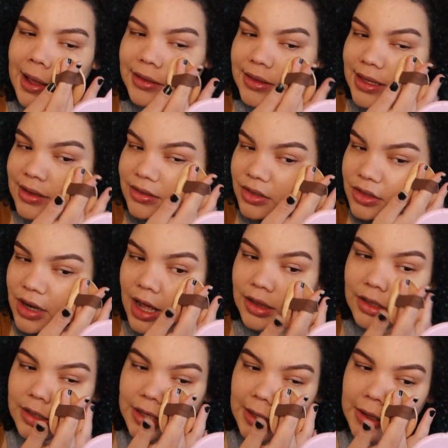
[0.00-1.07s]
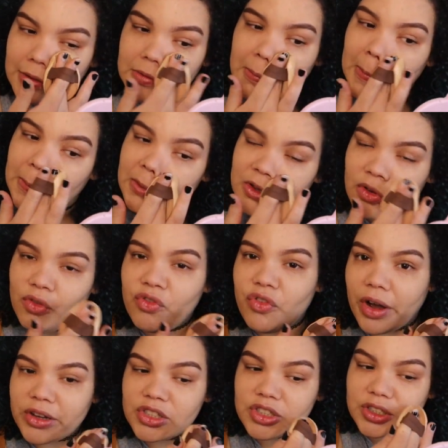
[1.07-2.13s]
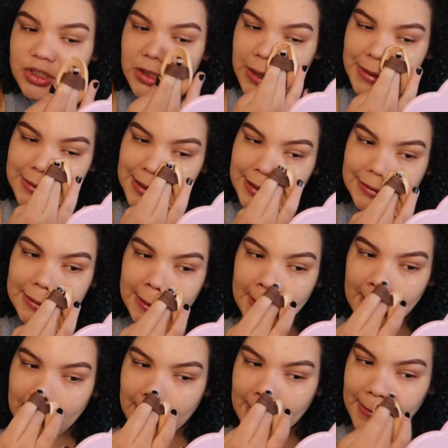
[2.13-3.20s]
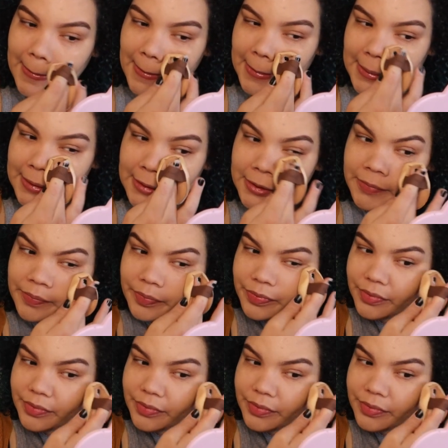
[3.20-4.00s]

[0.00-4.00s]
things are not looking too fresh and dandy around here.